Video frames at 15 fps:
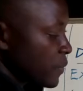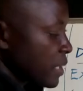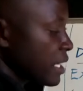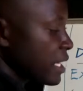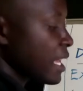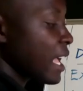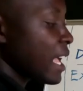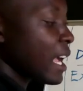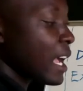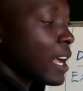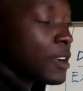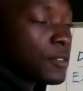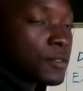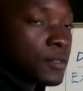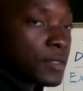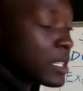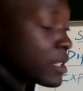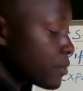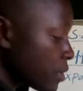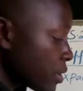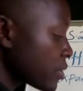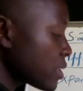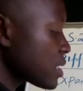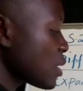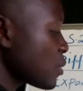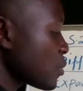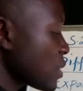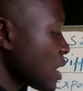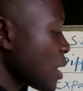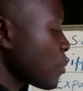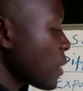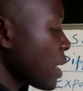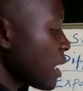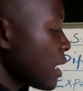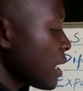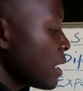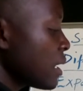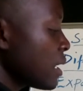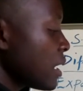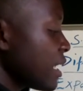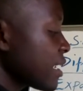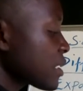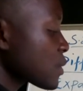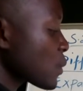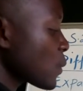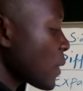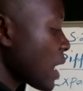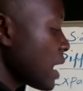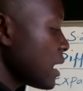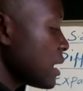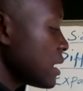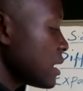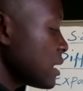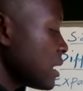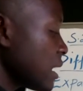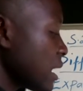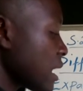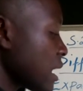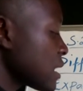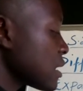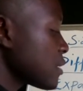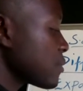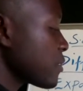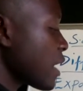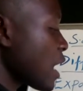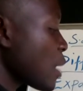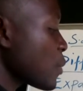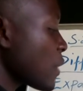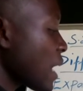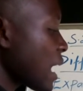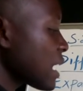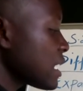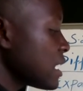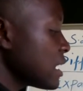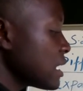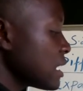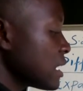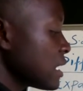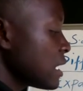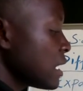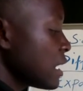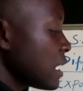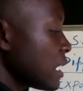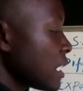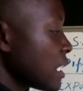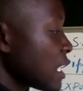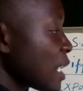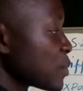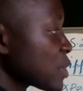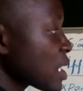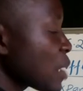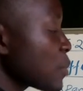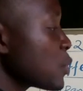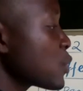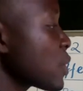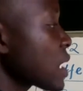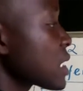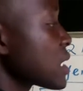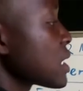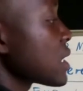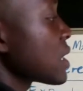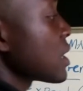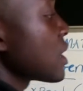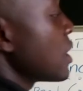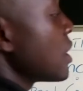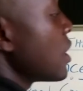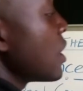Here I have the very same number, xy negative. I'm adding and I'm subtracting.